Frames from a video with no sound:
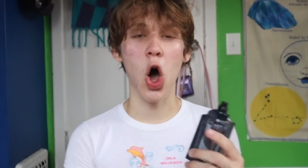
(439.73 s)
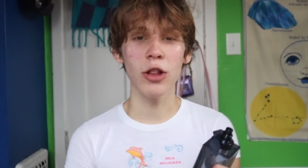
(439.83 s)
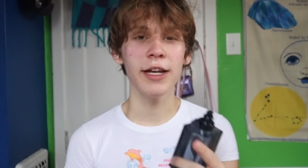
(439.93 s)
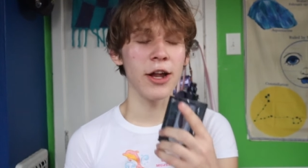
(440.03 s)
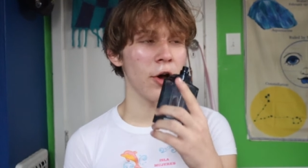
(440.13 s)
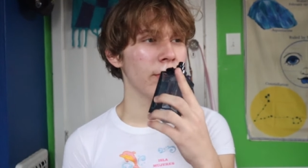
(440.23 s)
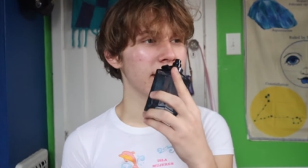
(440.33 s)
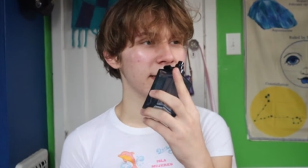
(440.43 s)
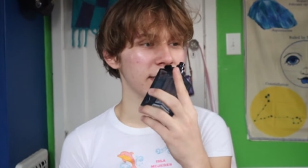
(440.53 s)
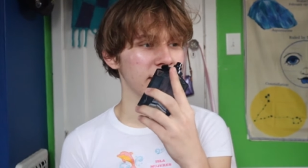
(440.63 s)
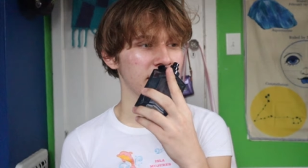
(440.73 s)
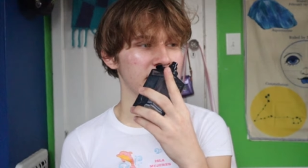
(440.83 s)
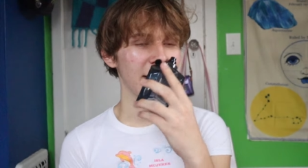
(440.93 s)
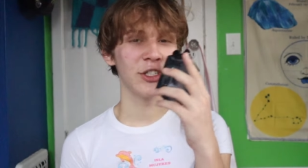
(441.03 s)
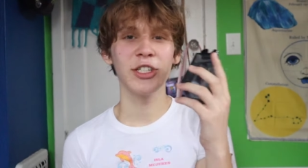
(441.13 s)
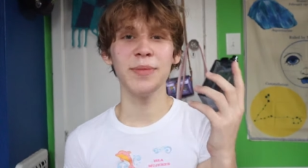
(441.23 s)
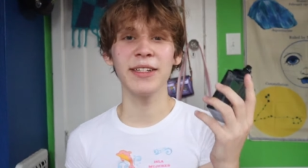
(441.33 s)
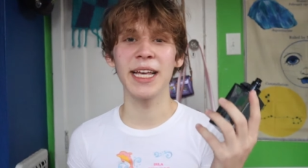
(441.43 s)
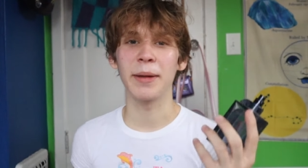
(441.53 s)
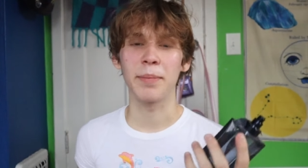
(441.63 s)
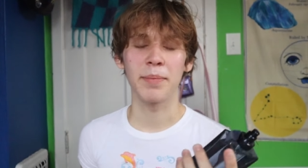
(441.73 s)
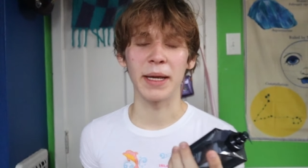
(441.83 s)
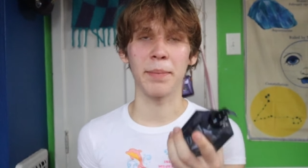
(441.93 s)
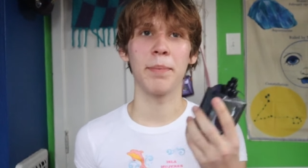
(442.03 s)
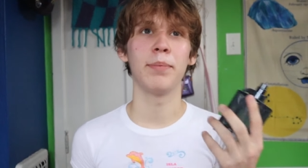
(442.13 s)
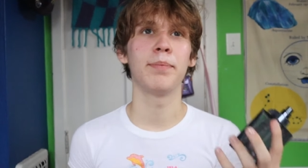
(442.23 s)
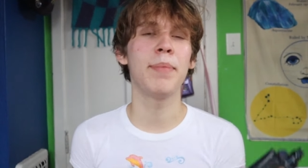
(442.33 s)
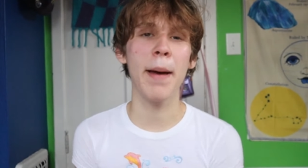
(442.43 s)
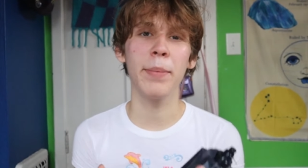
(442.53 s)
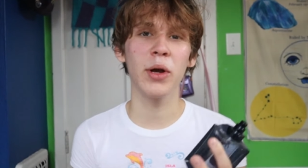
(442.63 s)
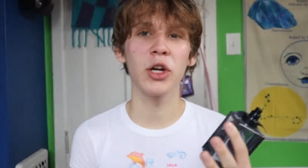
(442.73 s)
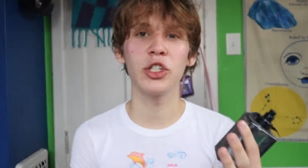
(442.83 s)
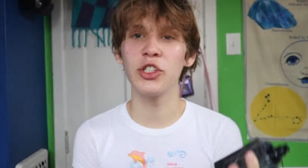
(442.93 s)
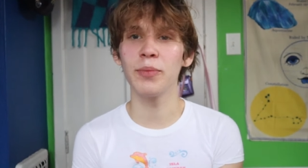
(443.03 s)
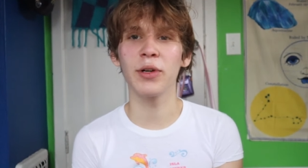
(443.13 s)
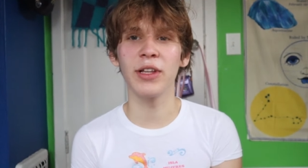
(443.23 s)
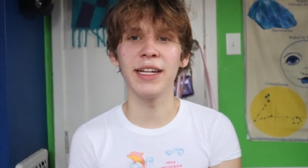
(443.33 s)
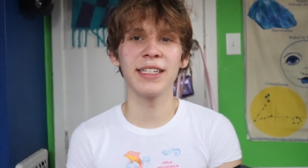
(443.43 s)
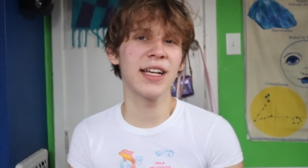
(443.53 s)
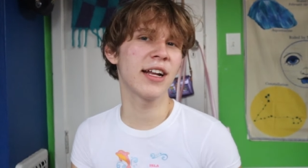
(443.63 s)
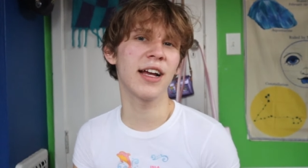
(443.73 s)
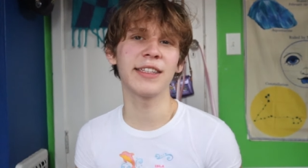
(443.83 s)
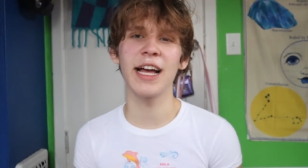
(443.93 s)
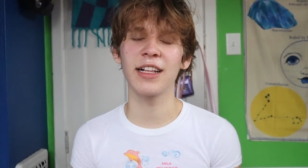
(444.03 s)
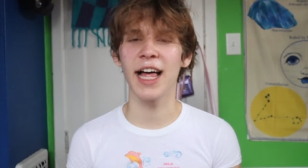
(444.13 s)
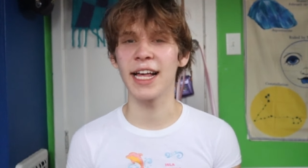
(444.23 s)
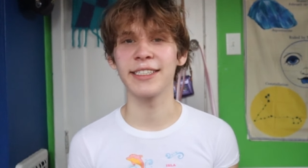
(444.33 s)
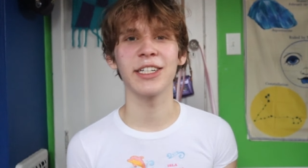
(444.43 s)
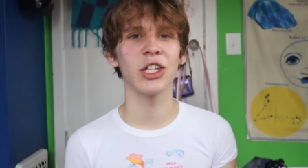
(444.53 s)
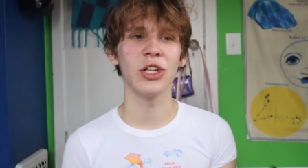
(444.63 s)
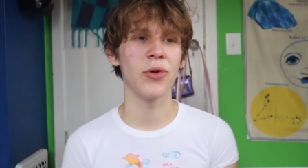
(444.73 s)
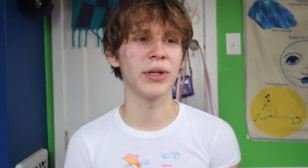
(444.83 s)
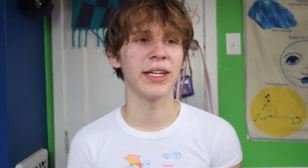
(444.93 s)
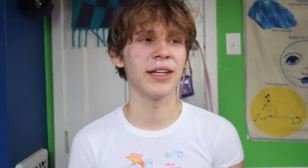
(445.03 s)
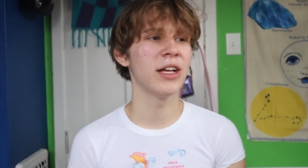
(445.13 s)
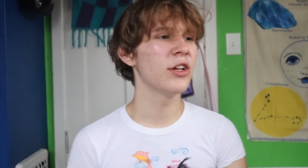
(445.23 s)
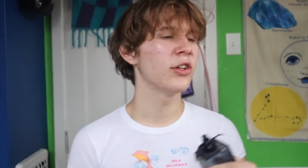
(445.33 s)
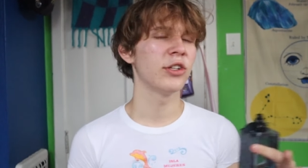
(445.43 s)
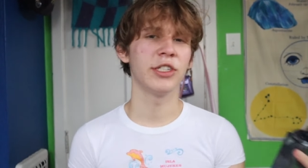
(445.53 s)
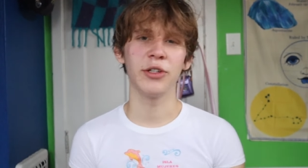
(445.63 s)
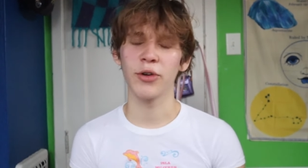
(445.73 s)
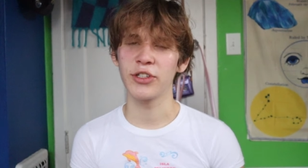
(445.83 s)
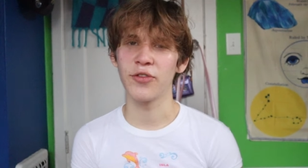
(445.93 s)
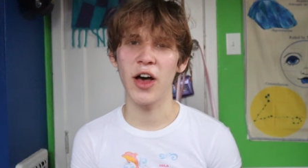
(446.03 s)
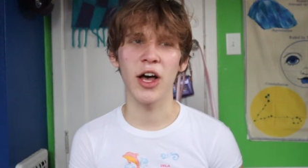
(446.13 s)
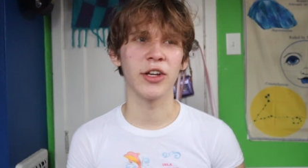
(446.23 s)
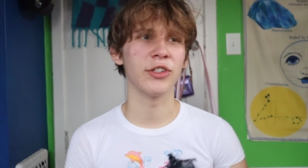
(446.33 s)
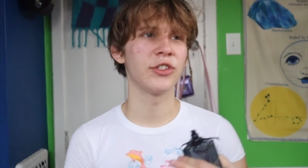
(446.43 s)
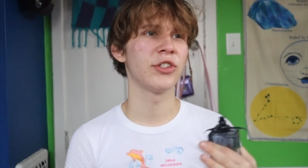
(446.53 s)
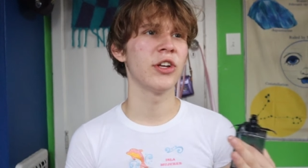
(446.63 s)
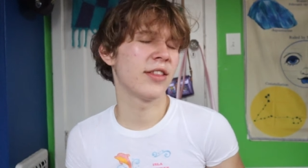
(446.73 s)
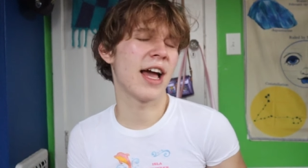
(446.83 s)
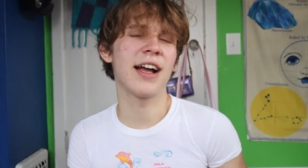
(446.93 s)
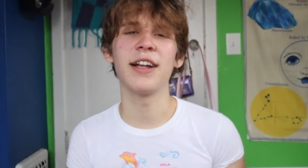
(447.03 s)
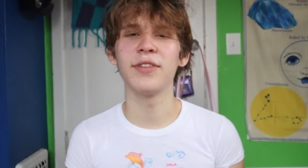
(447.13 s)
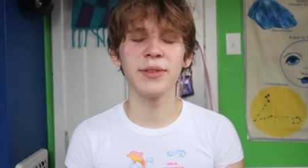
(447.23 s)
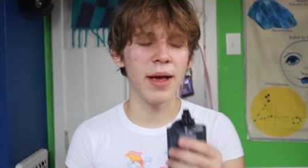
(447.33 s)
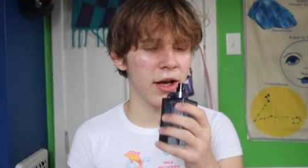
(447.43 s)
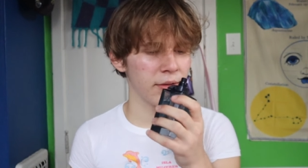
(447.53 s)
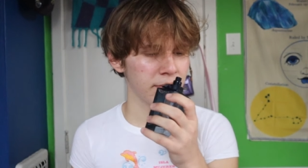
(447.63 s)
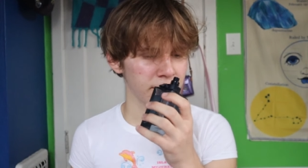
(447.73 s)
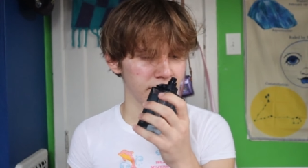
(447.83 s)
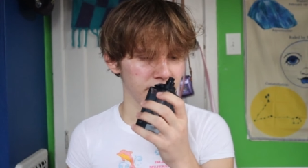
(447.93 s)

All I know is it just smells like like pepper, super clean. It's kind of got that classic cologne, Dior Sauvage, that kind of smell.